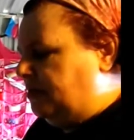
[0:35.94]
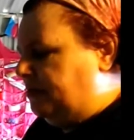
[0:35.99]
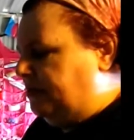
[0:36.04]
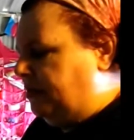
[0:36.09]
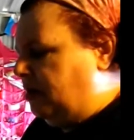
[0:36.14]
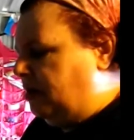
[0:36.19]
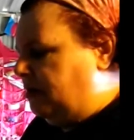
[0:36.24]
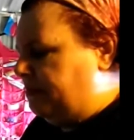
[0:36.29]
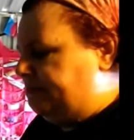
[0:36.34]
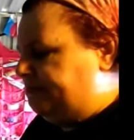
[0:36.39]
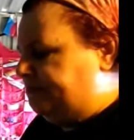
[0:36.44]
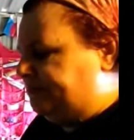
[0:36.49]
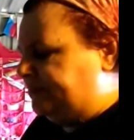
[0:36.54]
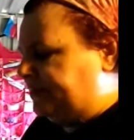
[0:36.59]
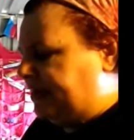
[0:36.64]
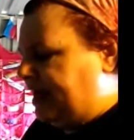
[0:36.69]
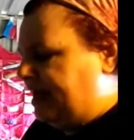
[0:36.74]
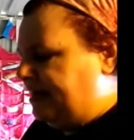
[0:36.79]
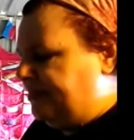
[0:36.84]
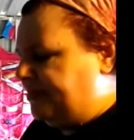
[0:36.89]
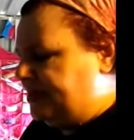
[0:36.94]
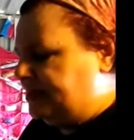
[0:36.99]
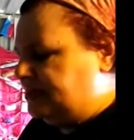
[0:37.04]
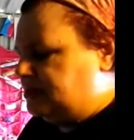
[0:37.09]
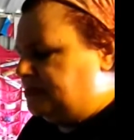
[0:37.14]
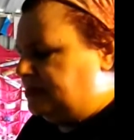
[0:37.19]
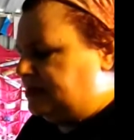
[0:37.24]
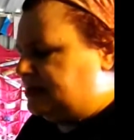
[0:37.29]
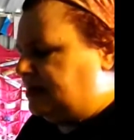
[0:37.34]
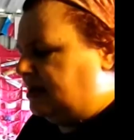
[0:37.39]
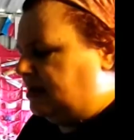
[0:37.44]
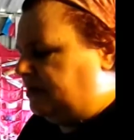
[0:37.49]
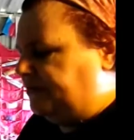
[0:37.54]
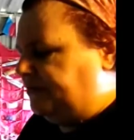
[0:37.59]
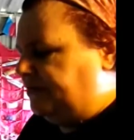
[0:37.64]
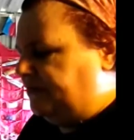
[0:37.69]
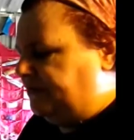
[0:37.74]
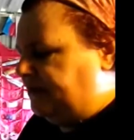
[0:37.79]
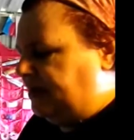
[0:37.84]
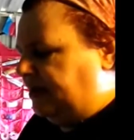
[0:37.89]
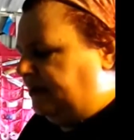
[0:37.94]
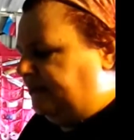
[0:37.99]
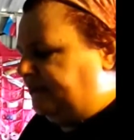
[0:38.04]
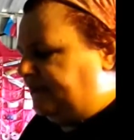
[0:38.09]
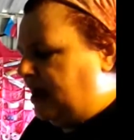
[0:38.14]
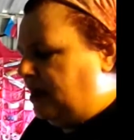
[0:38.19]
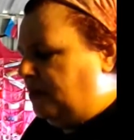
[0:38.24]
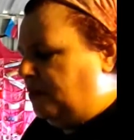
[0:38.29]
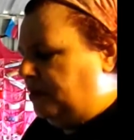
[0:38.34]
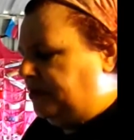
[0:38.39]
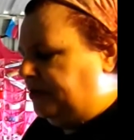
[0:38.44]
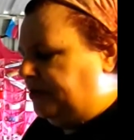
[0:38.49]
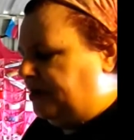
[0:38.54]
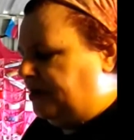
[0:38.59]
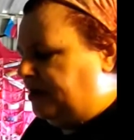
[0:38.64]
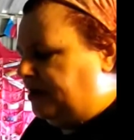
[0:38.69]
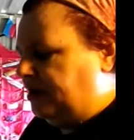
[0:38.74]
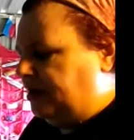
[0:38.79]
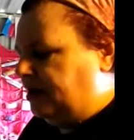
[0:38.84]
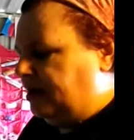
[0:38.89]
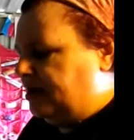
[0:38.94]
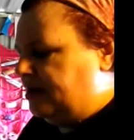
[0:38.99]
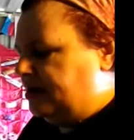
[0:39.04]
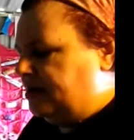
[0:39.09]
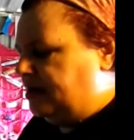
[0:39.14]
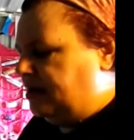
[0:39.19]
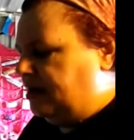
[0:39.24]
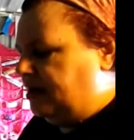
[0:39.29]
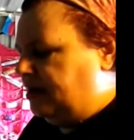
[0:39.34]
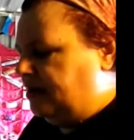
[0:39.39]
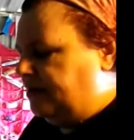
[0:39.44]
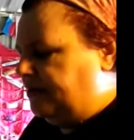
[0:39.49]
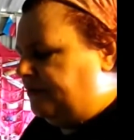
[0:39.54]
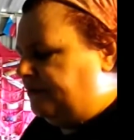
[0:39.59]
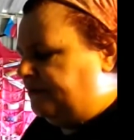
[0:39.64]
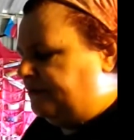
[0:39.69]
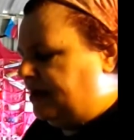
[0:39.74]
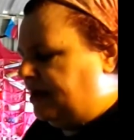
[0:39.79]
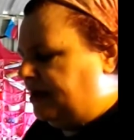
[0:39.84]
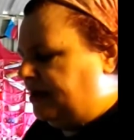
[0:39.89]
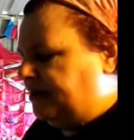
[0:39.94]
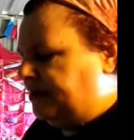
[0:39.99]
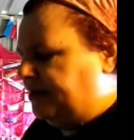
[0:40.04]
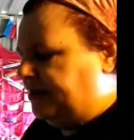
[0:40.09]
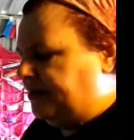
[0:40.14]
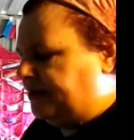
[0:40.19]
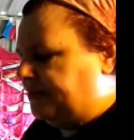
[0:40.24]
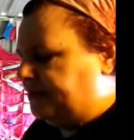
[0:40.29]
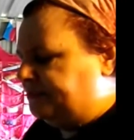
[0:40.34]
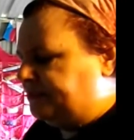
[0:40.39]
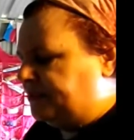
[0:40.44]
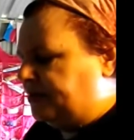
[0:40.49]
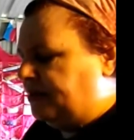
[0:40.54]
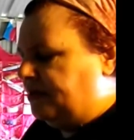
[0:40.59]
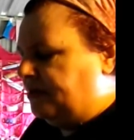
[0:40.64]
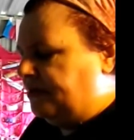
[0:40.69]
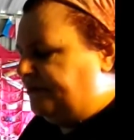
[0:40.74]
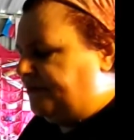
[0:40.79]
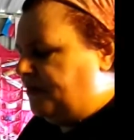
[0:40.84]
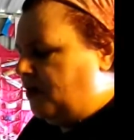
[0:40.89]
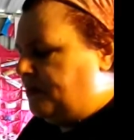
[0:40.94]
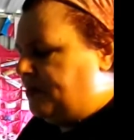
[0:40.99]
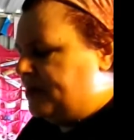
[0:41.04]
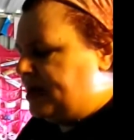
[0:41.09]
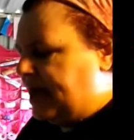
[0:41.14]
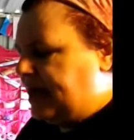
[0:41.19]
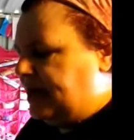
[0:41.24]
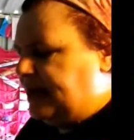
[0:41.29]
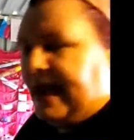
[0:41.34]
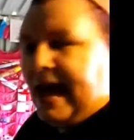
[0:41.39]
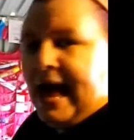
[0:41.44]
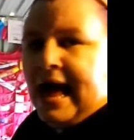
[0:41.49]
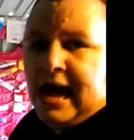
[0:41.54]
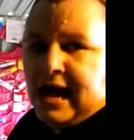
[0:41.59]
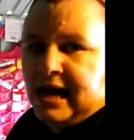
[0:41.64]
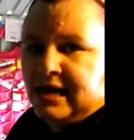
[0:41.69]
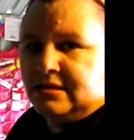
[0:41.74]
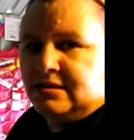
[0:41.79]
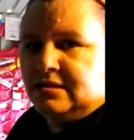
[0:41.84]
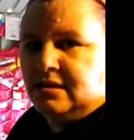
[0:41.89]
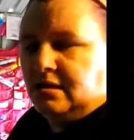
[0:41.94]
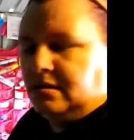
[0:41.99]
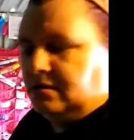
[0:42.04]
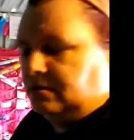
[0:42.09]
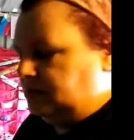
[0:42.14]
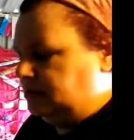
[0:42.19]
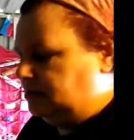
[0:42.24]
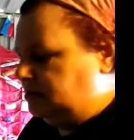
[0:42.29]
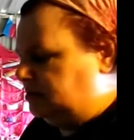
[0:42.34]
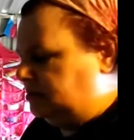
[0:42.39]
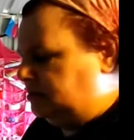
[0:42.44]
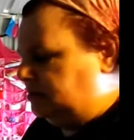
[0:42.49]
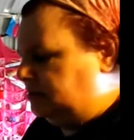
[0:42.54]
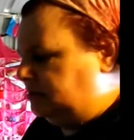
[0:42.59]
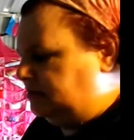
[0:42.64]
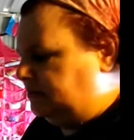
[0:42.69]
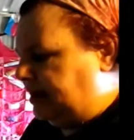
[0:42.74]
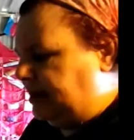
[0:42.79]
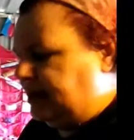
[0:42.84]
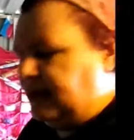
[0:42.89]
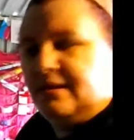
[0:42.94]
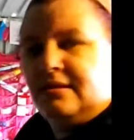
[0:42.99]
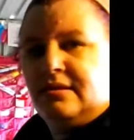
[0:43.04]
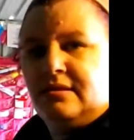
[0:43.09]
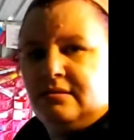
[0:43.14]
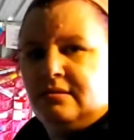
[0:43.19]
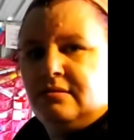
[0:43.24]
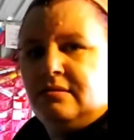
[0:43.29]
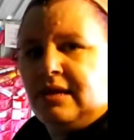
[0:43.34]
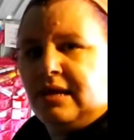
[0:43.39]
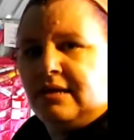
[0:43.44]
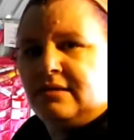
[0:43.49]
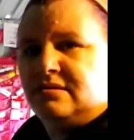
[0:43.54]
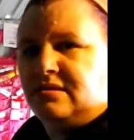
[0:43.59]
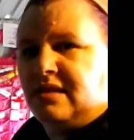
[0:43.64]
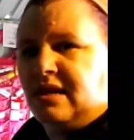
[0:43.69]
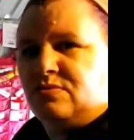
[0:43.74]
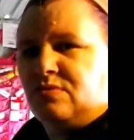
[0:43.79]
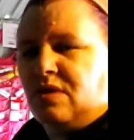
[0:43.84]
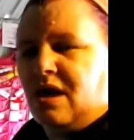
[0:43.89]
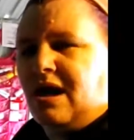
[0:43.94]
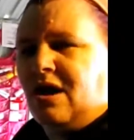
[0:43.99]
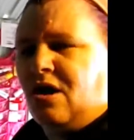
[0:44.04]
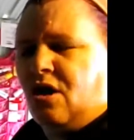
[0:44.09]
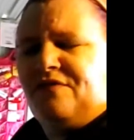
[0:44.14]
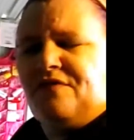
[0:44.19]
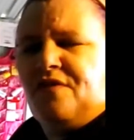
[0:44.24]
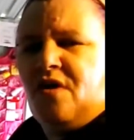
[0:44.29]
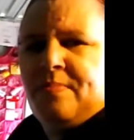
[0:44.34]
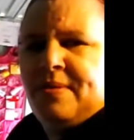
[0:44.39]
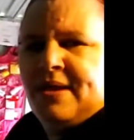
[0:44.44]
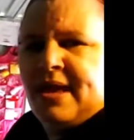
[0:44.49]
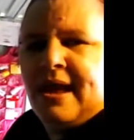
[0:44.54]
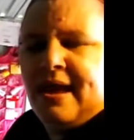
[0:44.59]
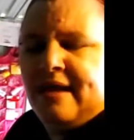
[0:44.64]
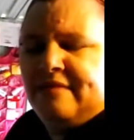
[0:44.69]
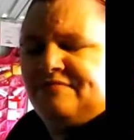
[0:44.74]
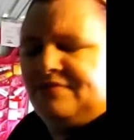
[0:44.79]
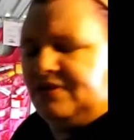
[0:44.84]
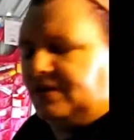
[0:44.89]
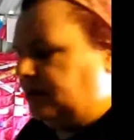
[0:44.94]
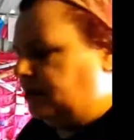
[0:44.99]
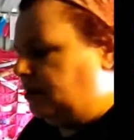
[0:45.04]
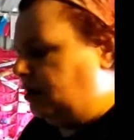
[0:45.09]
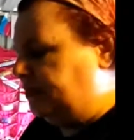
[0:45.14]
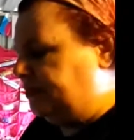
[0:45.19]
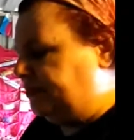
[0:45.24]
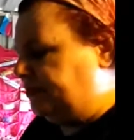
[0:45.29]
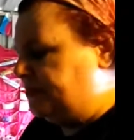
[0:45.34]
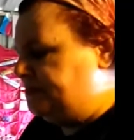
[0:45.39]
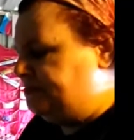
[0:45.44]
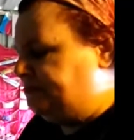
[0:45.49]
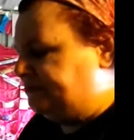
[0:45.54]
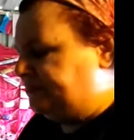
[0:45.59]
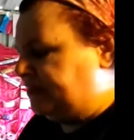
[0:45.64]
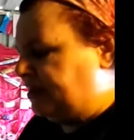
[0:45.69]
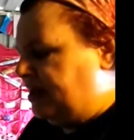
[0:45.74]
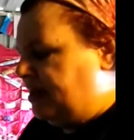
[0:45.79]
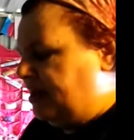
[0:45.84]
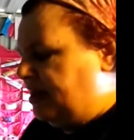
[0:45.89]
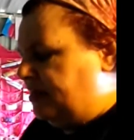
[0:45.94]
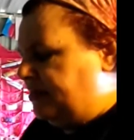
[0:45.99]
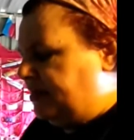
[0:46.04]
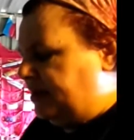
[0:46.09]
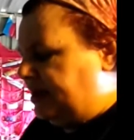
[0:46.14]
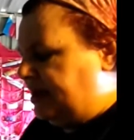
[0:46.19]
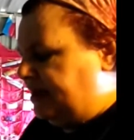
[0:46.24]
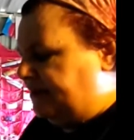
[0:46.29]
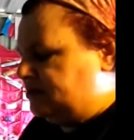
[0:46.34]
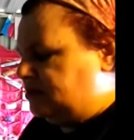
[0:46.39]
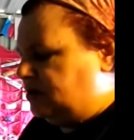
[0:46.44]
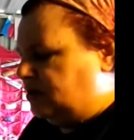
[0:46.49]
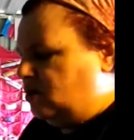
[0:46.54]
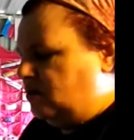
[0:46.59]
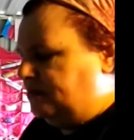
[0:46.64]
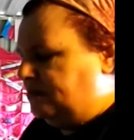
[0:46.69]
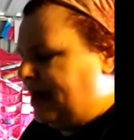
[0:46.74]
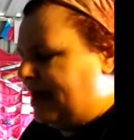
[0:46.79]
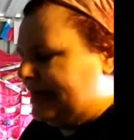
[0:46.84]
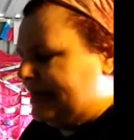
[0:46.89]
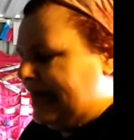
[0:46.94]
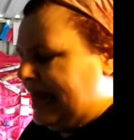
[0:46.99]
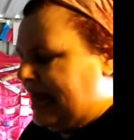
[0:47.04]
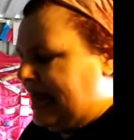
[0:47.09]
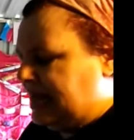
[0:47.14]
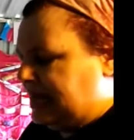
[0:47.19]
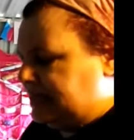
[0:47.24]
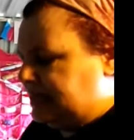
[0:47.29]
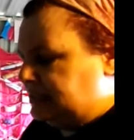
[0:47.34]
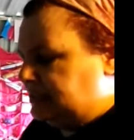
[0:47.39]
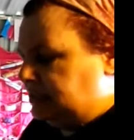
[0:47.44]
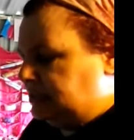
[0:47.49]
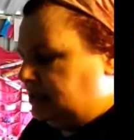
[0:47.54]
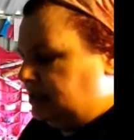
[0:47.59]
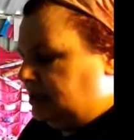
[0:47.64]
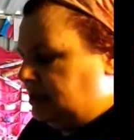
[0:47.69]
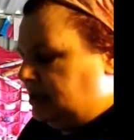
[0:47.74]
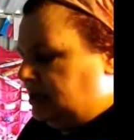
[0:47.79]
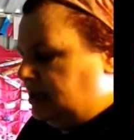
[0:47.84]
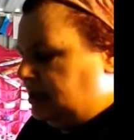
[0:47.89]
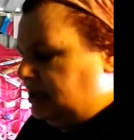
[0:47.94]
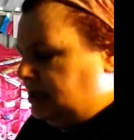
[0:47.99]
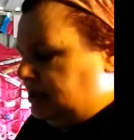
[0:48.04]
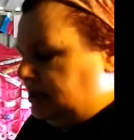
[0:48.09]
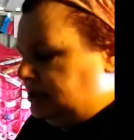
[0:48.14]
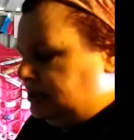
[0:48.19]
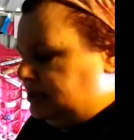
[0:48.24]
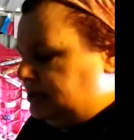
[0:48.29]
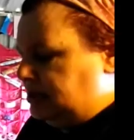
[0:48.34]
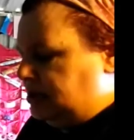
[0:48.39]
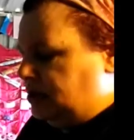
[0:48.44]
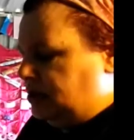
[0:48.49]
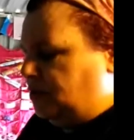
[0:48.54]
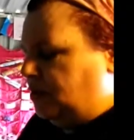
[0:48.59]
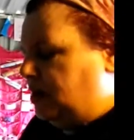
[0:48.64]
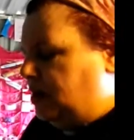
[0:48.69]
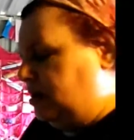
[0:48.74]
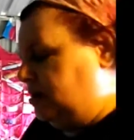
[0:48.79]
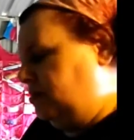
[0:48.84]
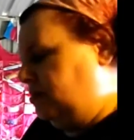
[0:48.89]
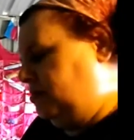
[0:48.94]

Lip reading: but I think to myself, if I want a 4x8 card, right, that's what a 4x8 envelope, then I have to cut my card to